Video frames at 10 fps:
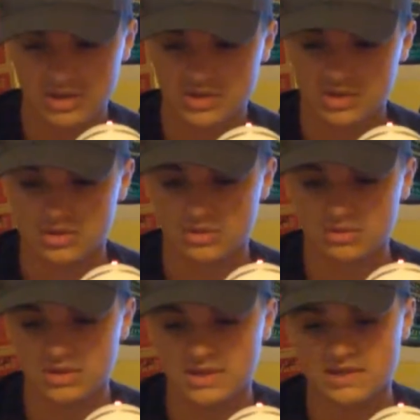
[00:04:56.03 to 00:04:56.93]

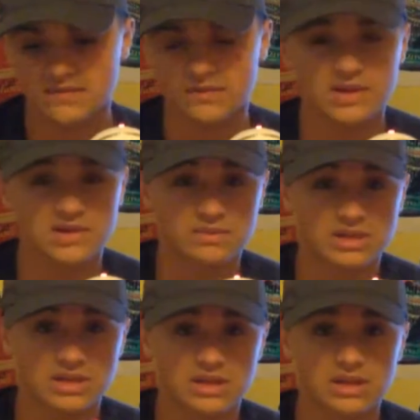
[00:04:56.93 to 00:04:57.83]
So, that's it for this
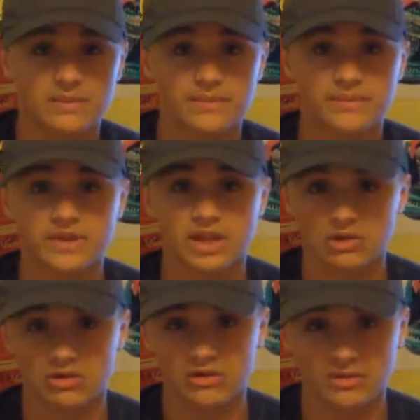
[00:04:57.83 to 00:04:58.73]
week.
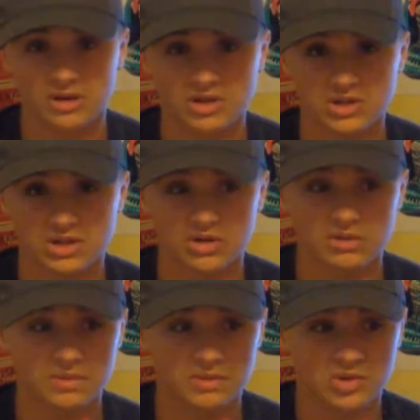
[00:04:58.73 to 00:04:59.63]
thank you all for watching.
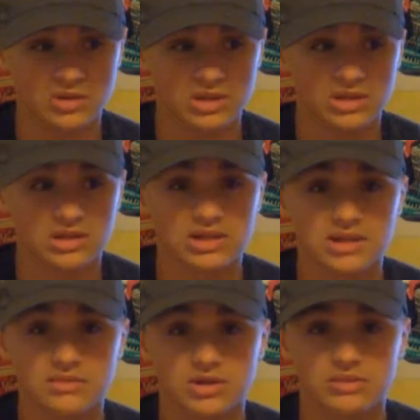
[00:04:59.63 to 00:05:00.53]
Hope you enjoyed.
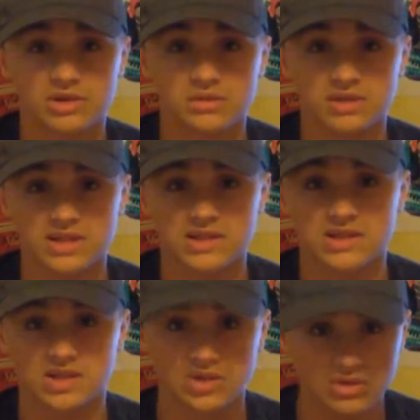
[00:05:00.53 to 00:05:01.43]
Let me know which
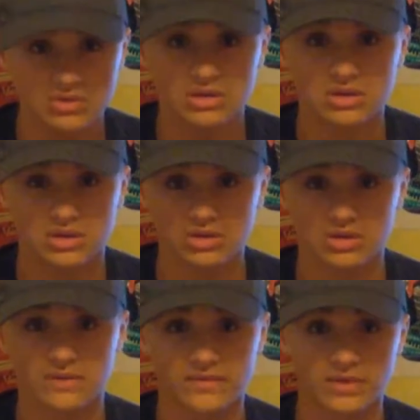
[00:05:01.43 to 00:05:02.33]
releases you are
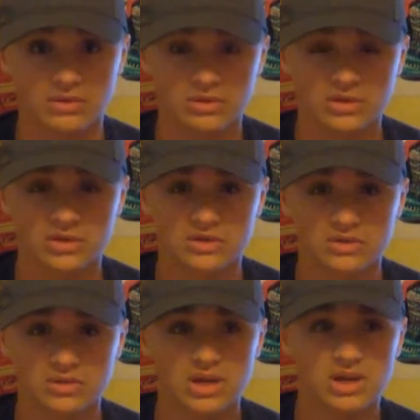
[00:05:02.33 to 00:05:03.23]
looking forward
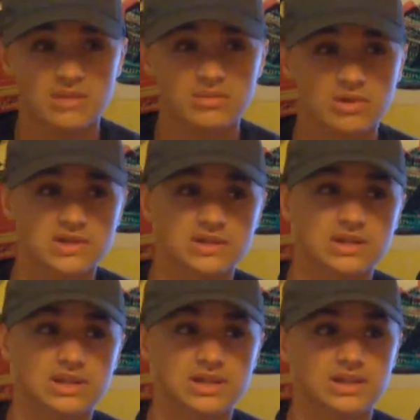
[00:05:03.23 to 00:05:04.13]
to.
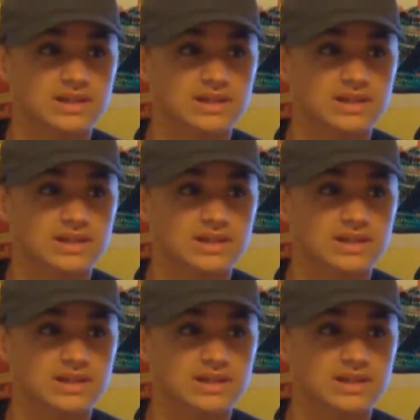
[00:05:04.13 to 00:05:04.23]
Personally,